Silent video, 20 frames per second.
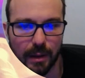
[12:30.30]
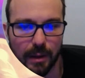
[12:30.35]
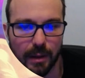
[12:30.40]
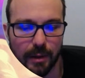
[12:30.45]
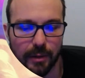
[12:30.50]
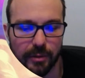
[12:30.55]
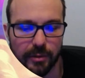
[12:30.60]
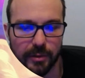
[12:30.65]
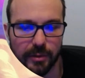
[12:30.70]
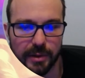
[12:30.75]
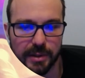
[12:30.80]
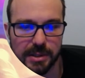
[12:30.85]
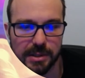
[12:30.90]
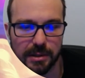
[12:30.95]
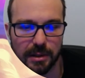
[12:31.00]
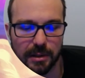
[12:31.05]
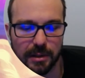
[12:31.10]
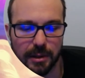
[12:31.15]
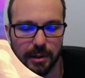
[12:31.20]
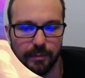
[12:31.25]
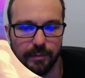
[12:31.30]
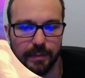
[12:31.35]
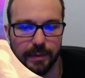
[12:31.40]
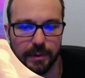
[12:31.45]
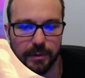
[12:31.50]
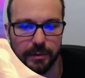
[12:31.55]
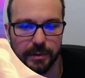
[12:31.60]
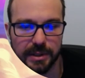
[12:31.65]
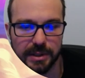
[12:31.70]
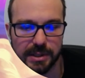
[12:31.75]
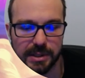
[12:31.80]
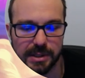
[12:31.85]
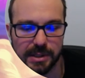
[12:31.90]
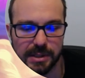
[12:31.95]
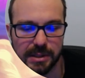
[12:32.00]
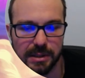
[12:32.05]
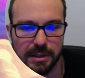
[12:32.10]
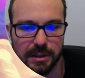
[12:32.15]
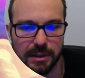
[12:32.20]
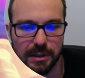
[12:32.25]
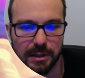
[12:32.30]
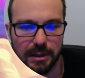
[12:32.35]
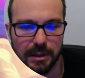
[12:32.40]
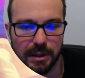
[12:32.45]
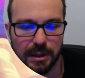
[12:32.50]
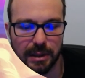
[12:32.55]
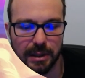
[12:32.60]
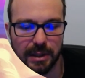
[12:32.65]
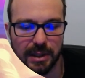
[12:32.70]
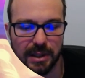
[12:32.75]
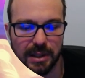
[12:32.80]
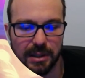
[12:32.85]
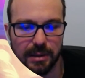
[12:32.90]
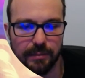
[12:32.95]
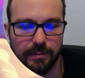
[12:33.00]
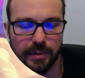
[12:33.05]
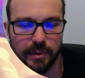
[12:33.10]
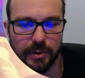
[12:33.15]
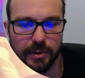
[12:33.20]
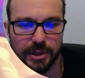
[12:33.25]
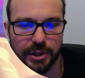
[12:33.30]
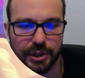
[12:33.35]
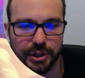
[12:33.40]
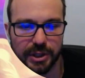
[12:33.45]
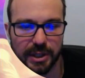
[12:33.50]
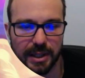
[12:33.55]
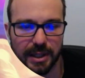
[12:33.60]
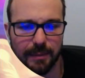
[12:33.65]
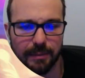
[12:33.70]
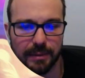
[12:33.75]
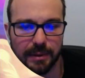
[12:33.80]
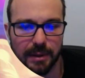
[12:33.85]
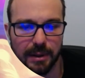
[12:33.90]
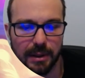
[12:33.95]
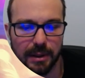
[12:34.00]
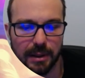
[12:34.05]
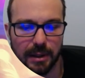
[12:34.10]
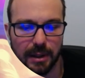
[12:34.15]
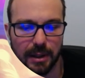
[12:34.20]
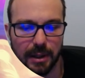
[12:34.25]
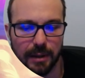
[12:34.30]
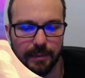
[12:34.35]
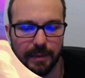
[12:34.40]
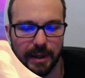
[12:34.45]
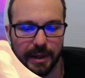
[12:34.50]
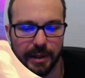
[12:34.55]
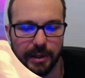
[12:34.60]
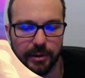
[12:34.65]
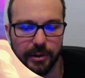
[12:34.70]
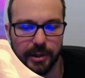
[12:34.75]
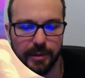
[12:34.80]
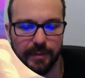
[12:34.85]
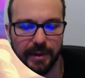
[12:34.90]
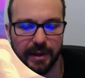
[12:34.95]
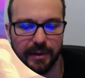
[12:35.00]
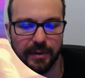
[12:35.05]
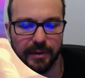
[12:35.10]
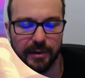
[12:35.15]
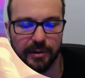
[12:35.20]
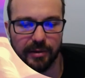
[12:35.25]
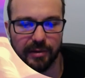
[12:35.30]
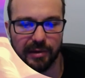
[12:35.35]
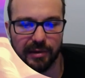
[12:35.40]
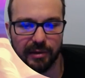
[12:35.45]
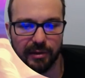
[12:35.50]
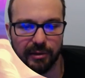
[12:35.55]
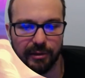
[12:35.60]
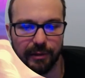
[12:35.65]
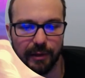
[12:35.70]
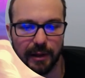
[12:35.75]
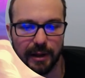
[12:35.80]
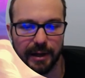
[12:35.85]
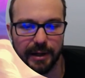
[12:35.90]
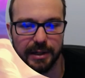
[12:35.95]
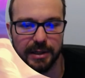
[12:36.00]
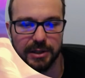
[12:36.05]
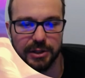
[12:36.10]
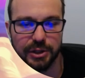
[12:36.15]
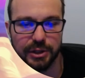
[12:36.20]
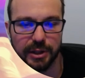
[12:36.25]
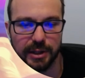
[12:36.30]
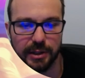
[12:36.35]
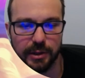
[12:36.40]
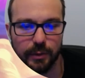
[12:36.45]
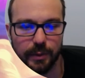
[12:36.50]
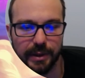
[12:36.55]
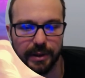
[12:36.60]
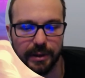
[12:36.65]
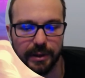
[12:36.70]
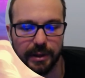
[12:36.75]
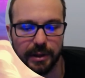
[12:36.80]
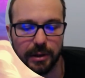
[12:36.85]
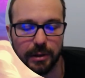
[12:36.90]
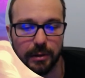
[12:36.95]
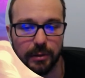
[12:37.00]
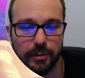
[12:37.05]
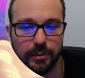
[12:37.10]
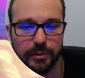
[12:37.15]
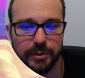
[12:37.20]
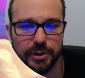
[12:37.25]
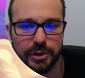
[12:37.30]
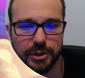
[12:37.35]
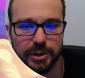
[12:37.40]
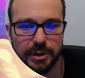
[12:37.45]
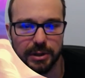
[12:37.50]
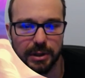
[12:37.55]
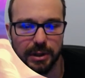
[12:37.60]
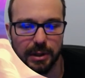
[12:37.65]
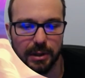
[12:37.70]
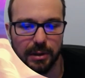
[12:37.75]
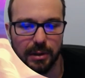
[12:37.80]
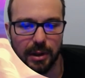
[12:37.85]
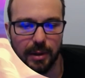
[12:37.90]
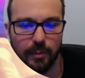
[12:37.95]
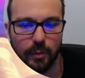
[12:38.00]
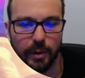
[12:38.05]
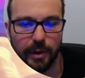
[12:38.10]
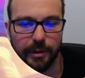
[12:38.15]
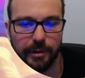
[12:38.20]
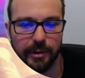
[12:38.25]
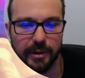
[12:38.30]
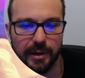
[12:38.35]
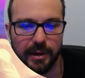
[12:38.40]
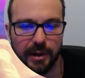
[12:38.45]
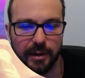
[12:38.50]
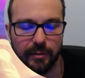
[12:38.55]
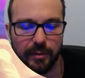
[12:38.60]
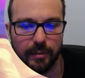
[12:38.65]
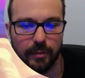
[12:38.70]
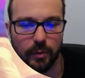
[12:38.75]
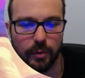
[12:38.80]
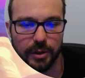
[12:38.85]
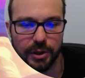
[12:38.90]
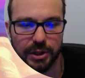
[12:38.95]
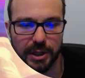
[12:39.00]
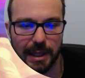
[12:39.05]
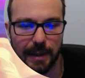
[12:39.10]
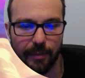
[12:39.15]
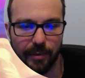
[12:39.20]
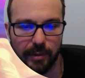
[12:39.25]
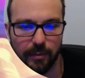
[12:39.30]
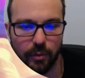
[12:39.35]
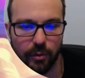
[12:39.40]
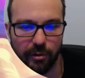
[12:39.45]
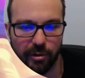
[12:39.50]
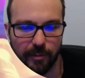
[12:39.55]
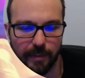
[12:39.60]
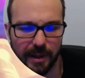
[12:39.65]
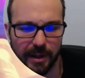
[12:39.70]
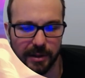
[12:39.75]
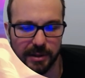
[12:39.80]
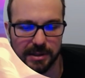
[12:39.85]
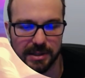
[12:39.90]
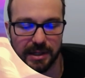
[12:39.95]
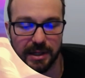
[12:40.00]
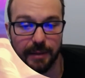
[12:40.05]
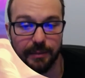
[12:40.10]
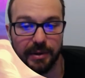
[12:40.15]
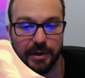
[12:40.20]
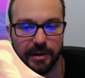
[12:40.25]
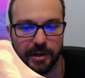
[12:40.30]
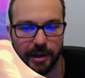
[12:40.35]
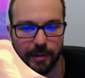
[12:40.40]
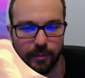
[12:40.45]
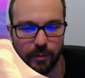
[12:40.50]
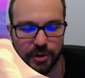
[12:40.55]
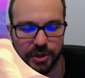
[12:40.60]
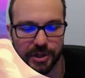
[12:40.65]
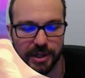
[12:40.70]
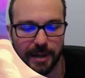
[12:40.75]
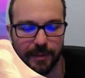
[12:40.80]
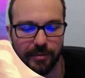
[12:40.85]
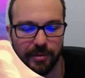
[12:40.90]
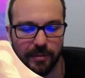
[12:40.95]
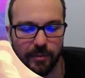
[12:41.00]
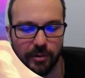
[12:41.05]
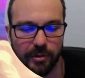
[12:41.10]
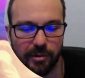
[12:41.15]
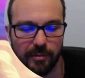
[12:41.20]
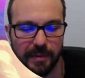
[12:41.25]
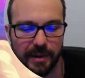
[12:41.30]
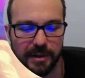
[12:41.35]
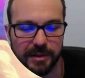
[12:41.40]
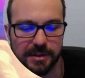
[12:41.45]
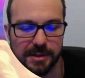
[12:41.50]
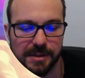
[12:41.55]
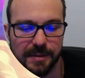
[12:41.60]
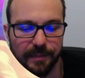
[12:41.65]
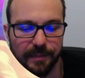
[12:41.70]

So this is our bonus shop. I could make this slot genuinely huge. Or I could get even more shops and more spells, and I'm going to take more shops and more spells,